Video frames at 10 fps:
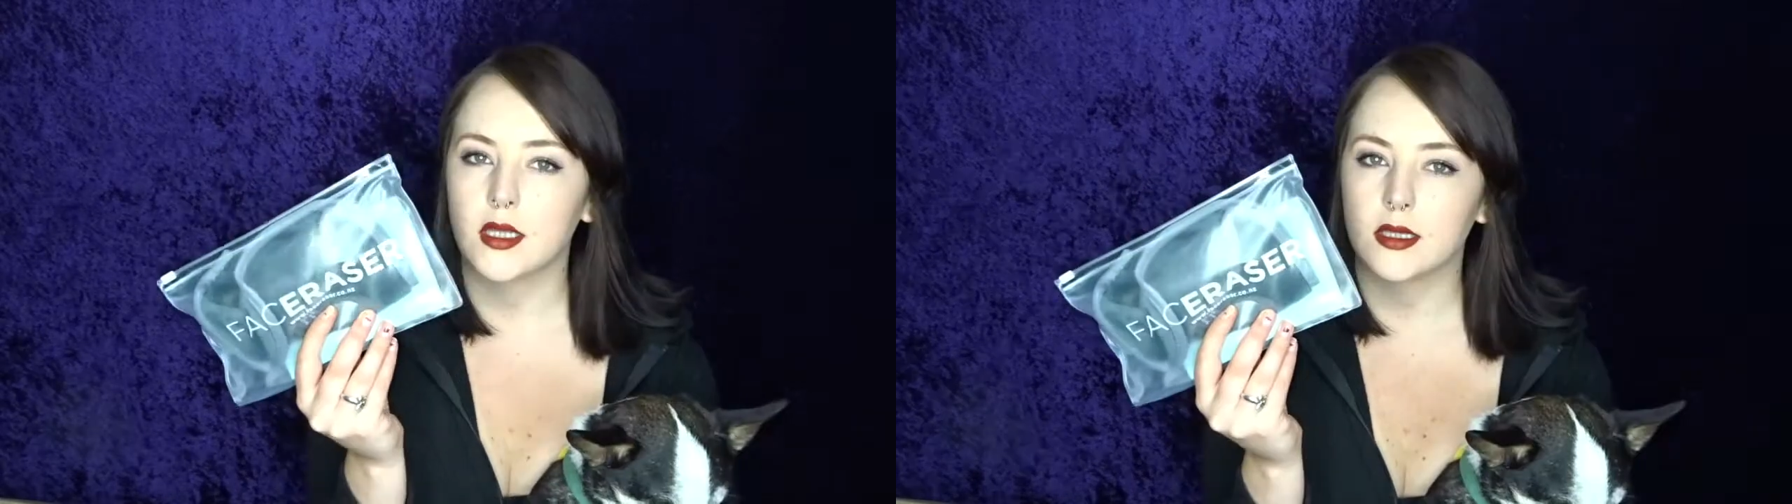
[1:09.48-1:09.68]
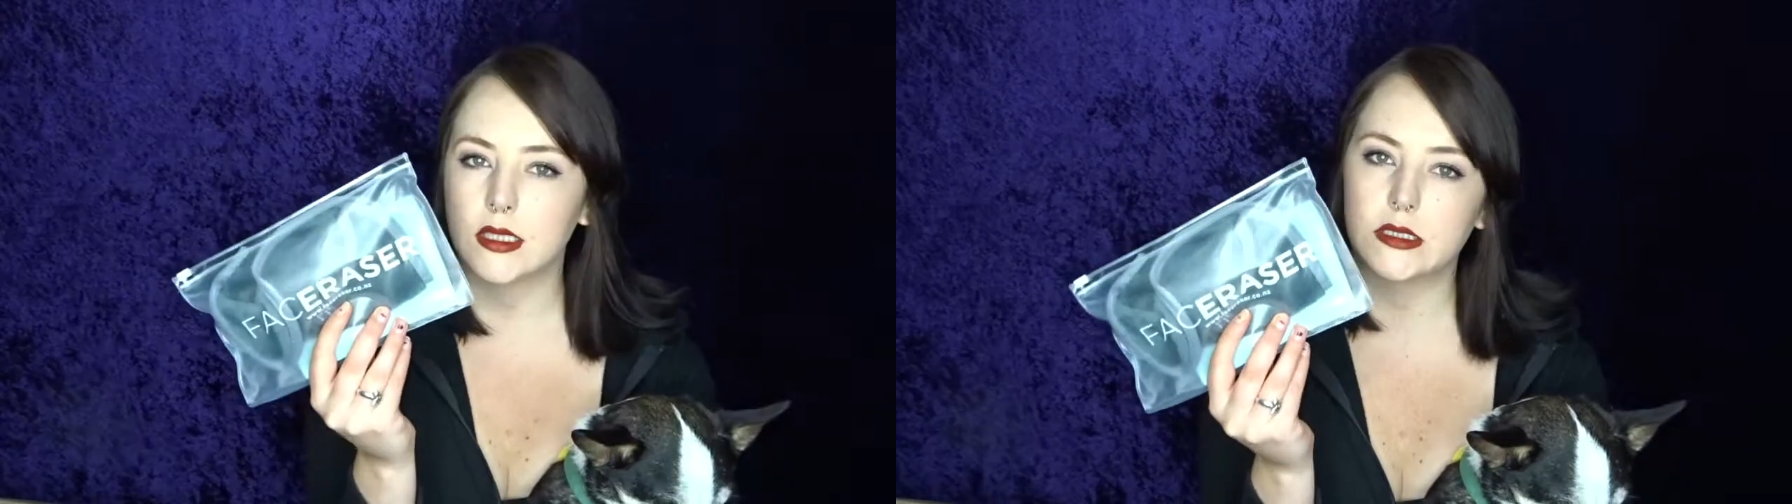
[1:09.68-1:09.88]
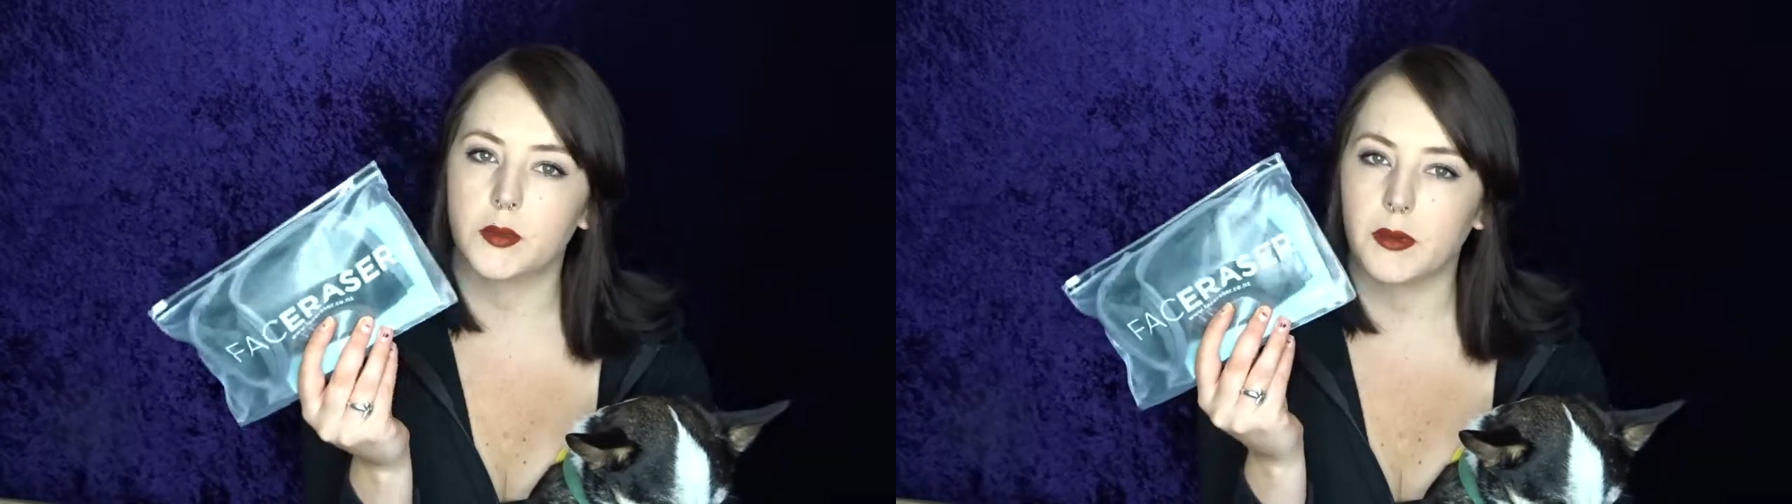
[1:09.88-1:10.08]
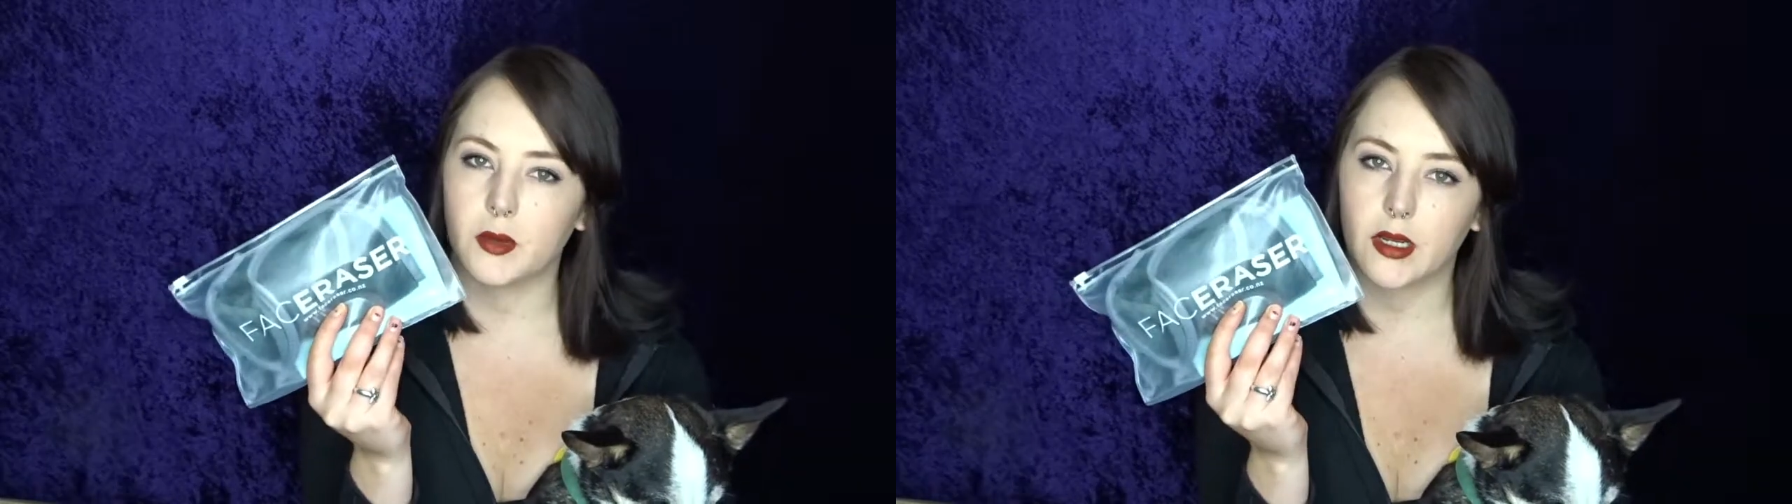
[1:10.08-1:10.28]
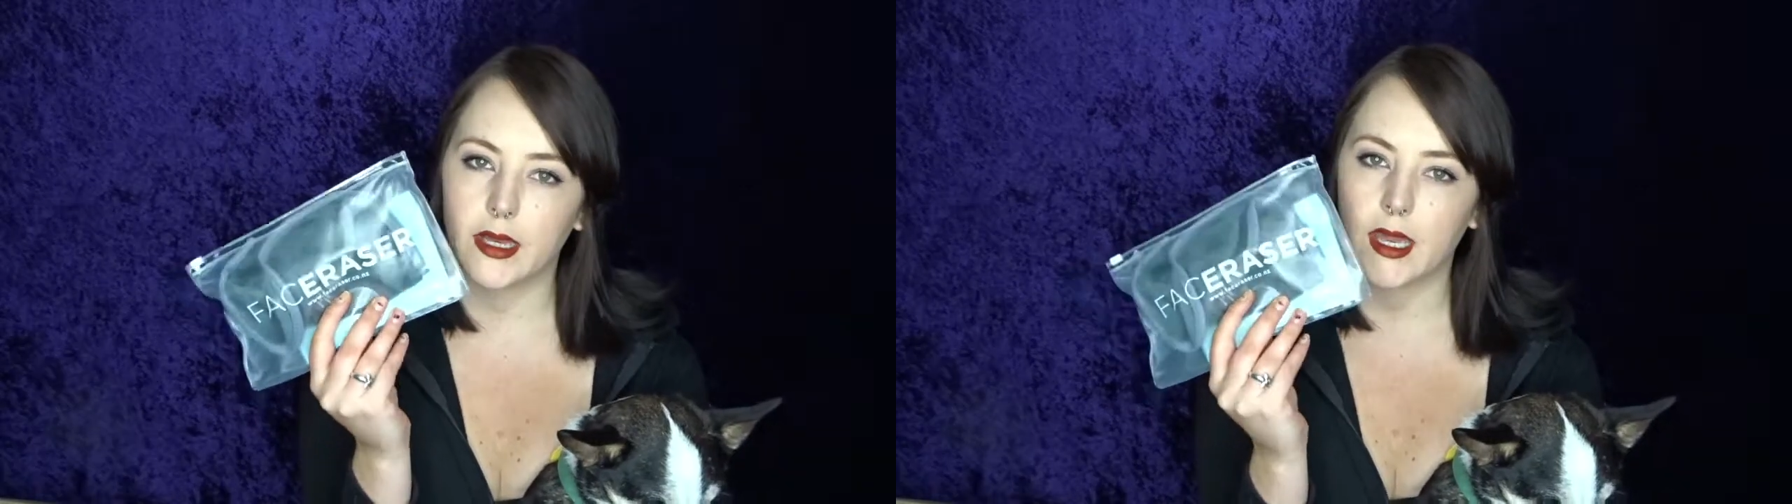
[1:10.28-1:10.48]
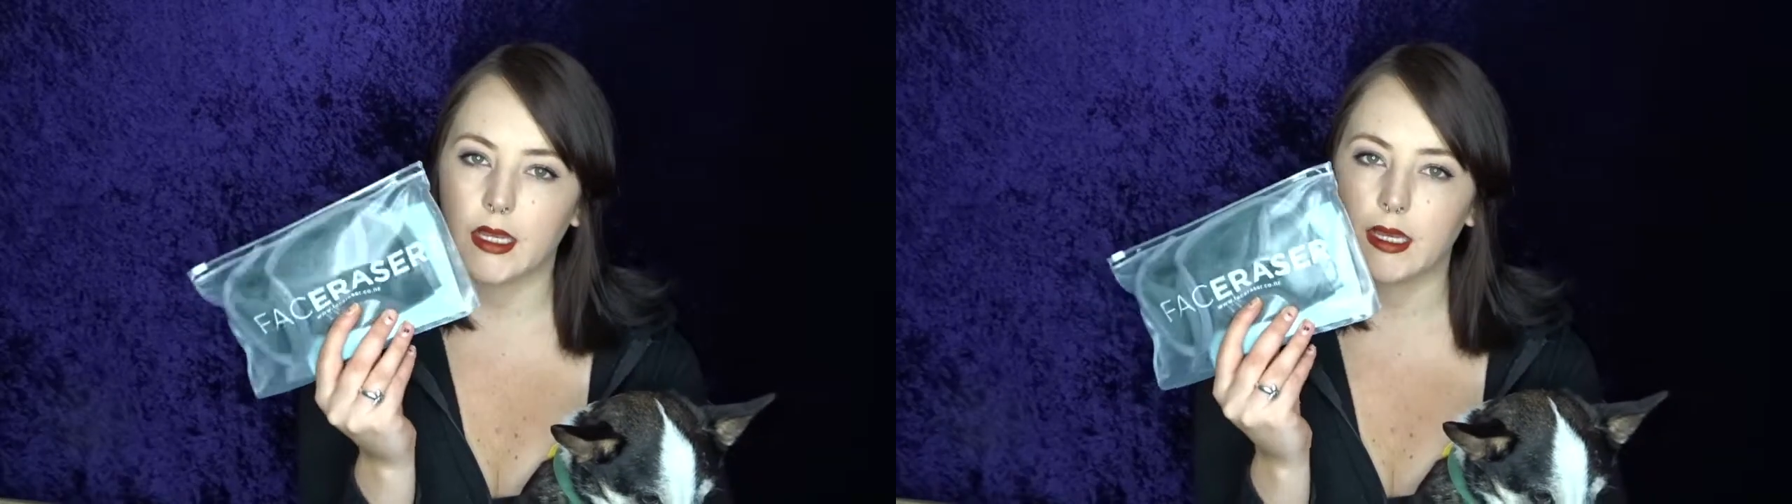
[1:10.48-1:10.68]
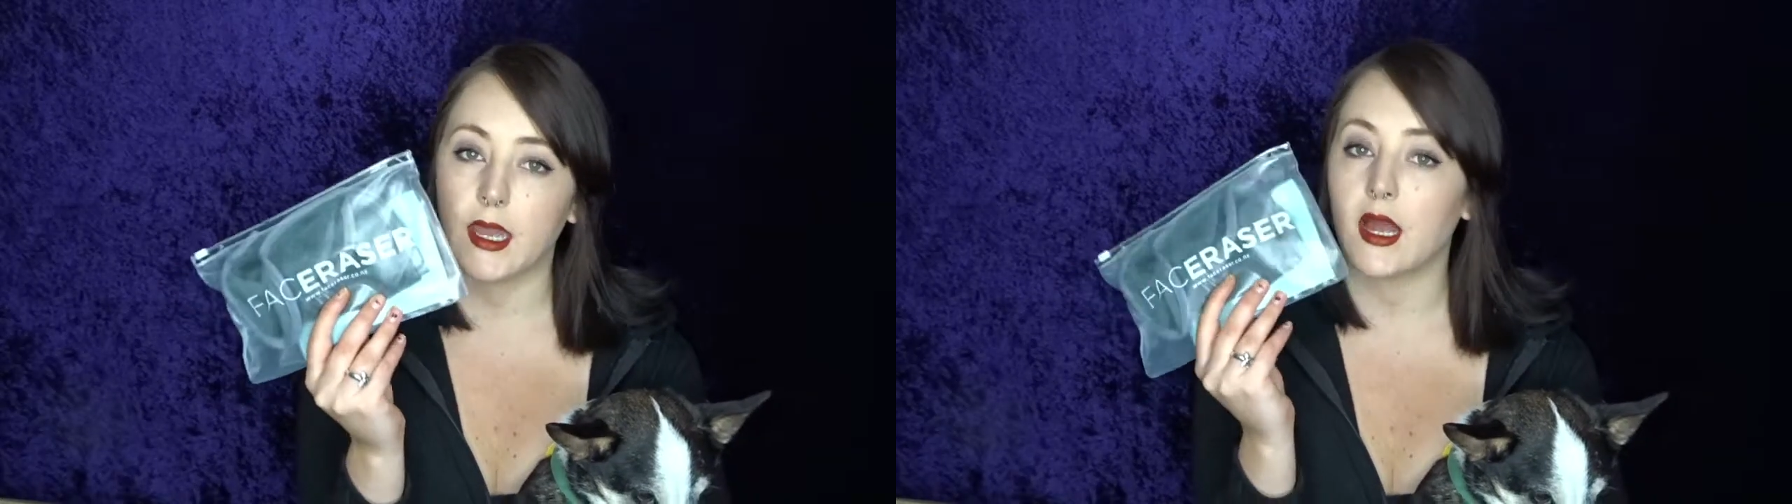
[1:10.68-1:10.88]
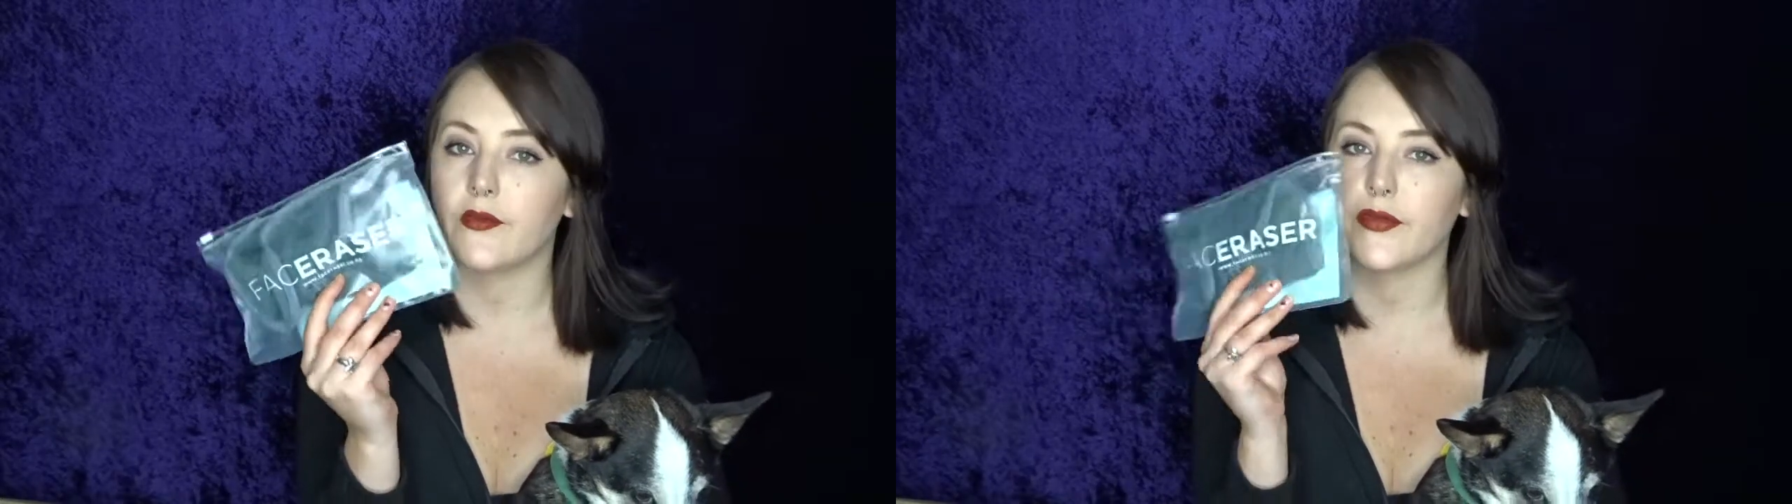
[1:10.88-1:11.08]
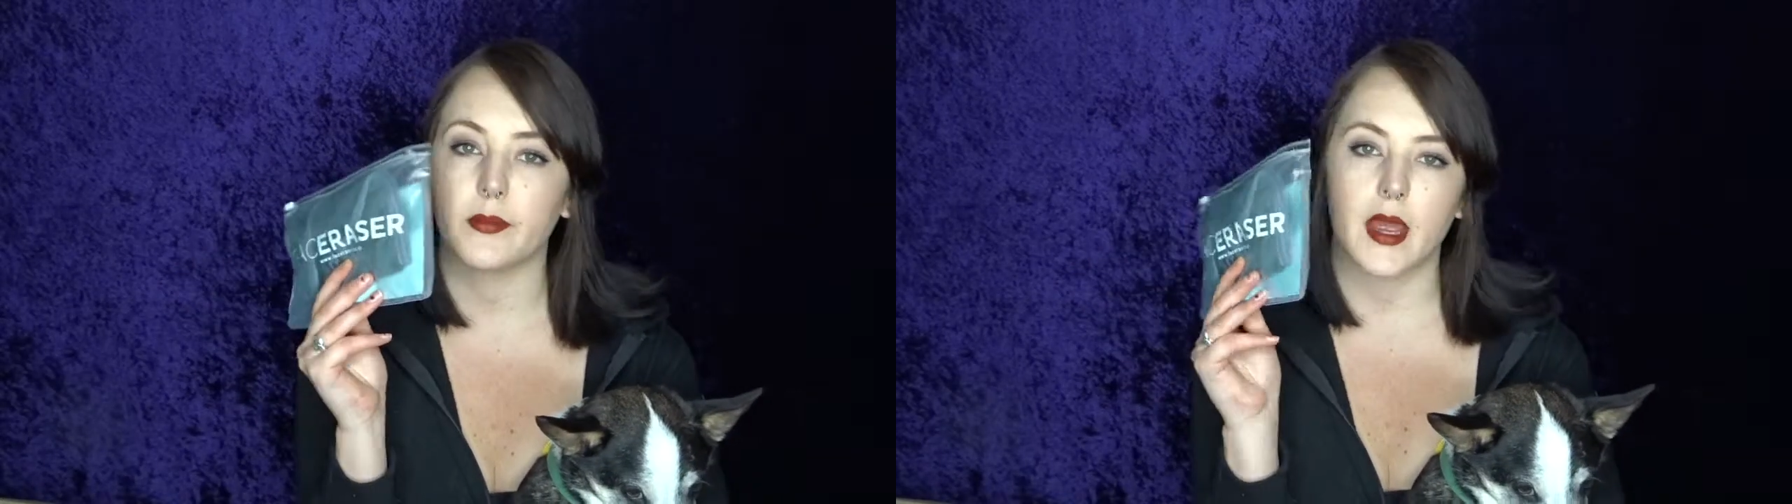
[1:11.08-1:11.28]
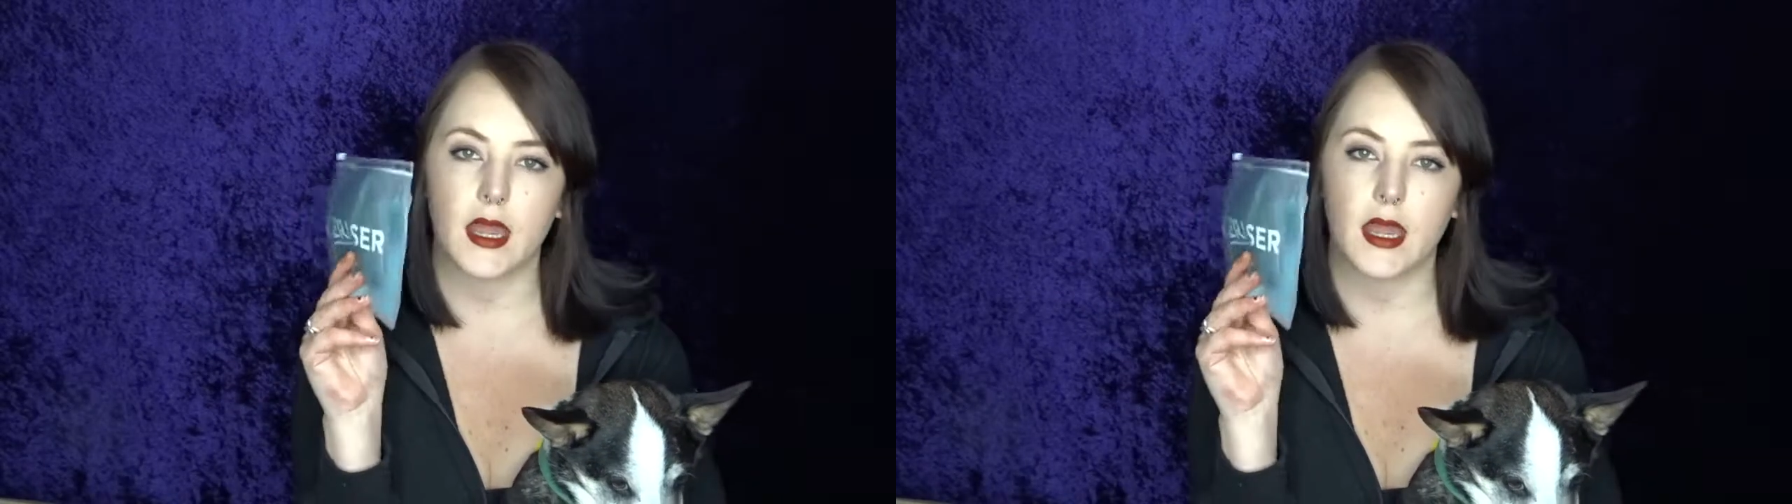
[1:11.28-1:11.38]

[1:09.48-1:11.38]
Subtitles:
This will be really handy after my